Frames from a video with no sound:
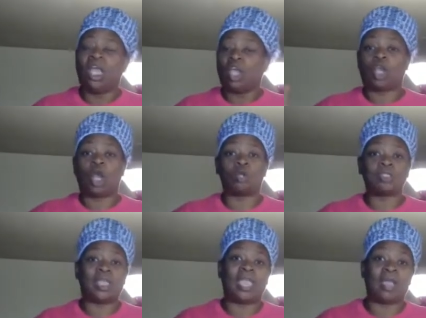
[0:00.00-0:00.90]
curse
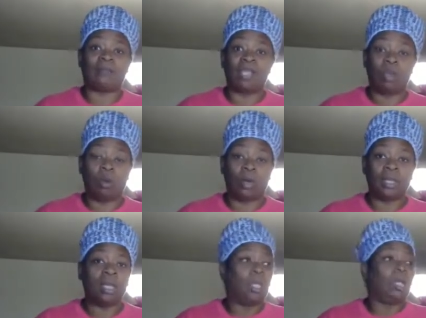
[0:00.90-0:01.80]
and carrying on,
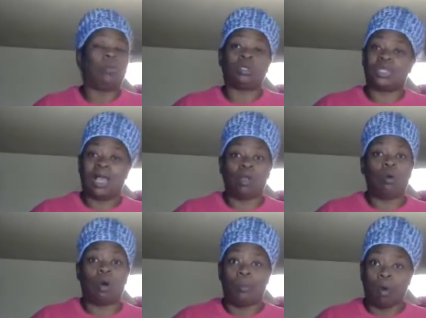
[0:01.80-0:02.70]
which I
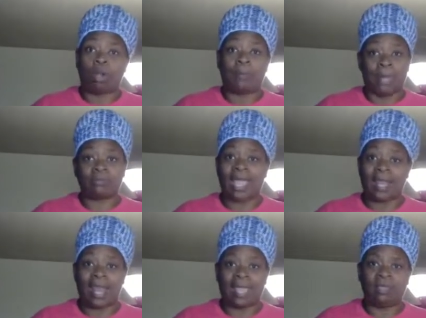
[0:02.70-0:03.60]
know all about that
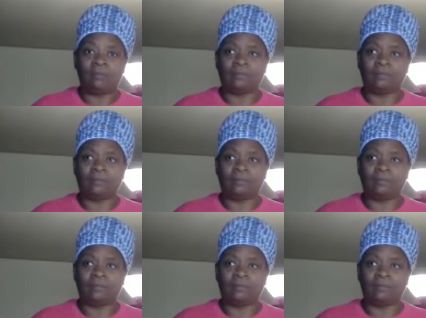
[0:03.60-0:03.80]
life.